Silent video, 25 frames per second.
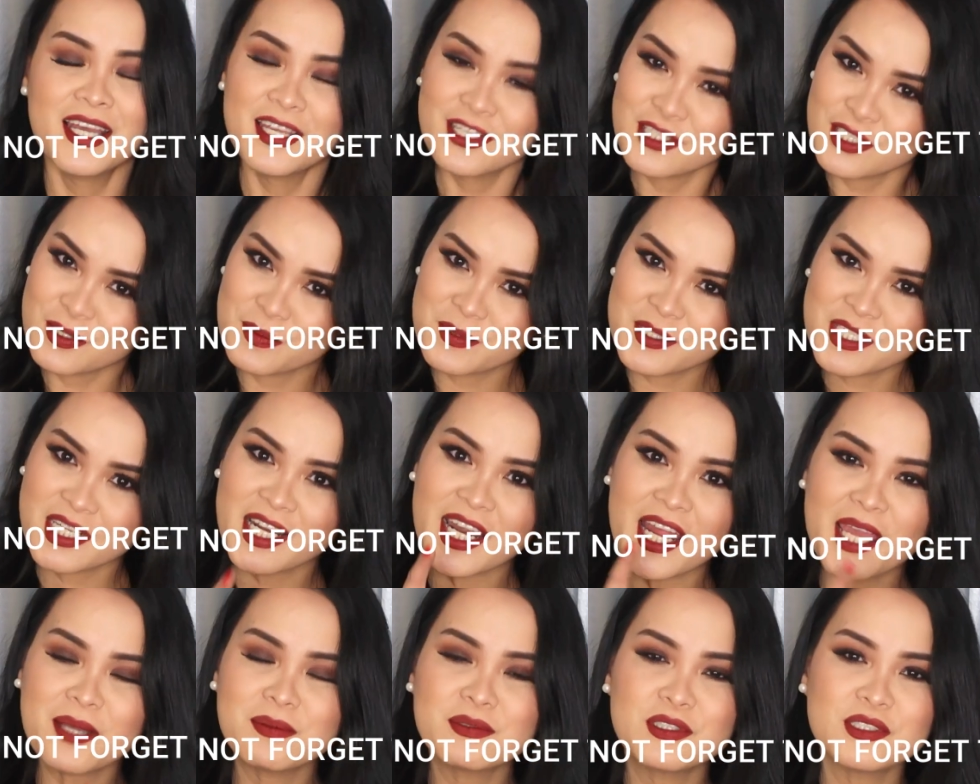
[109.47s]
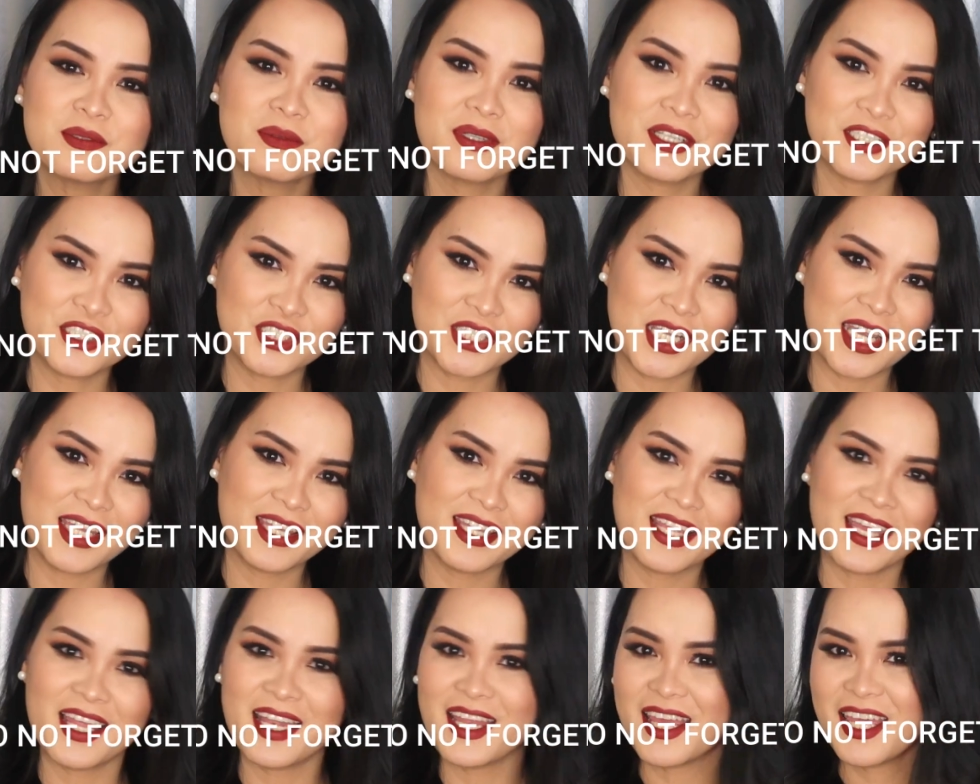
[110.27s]
subscribe to my
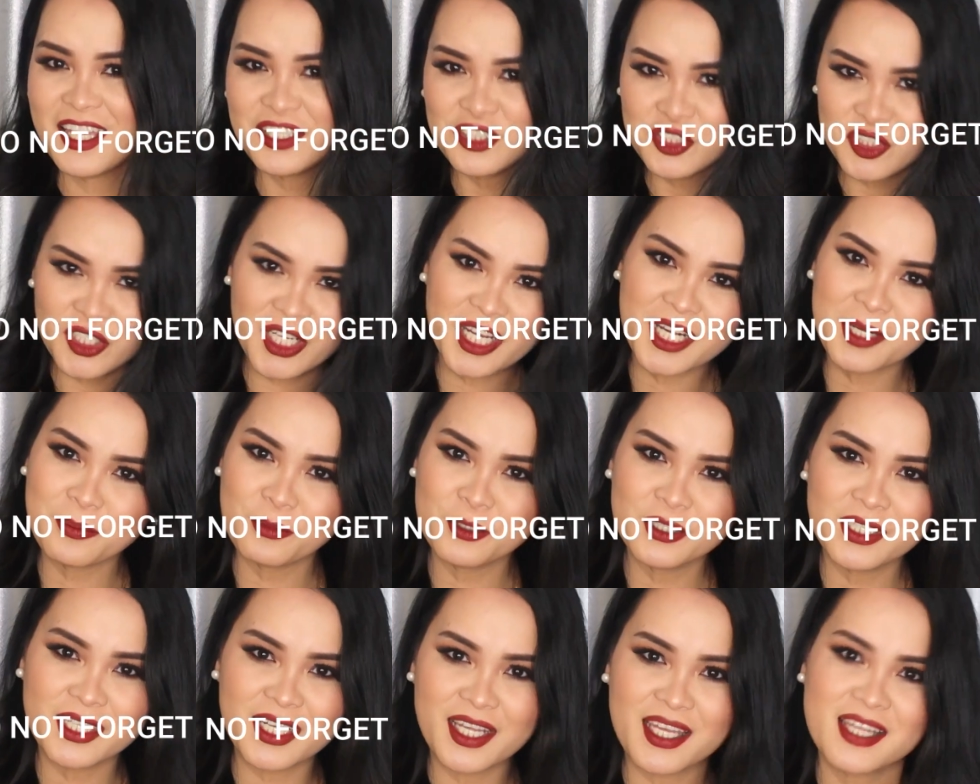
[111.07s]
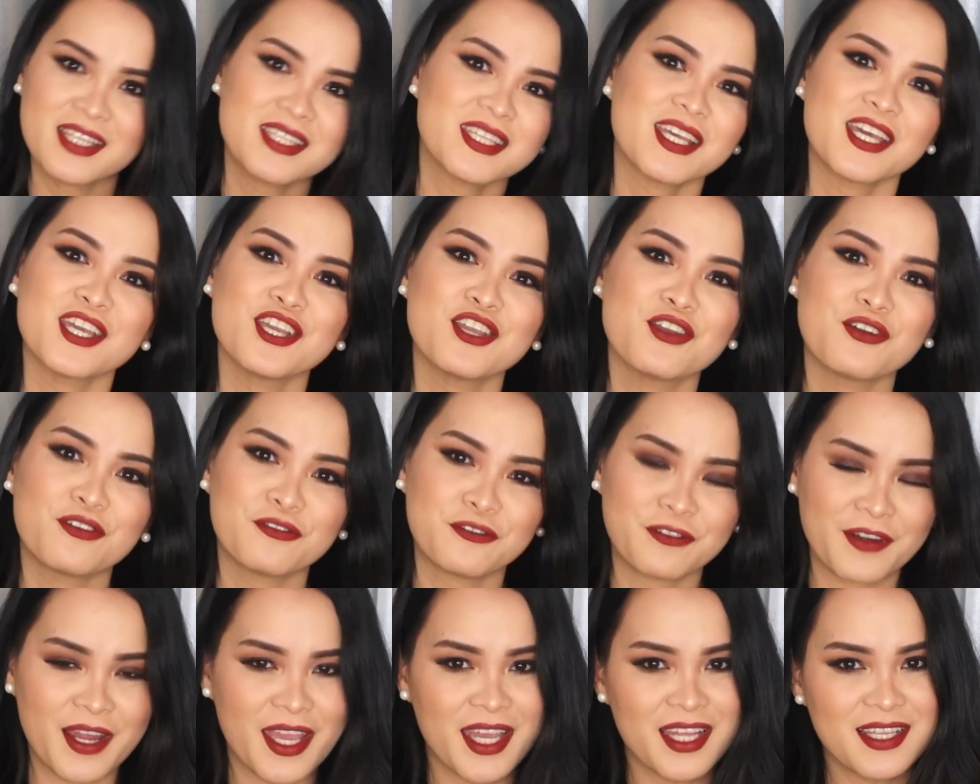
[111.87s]
channel, and share mo na rin sa
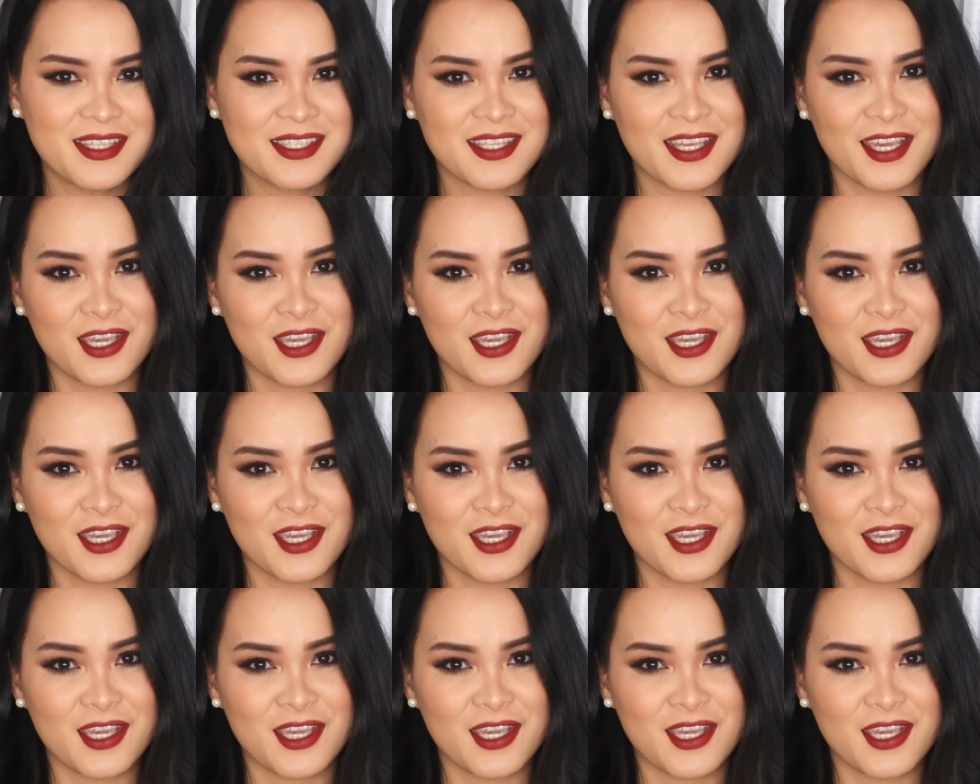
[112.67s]
iyong friends,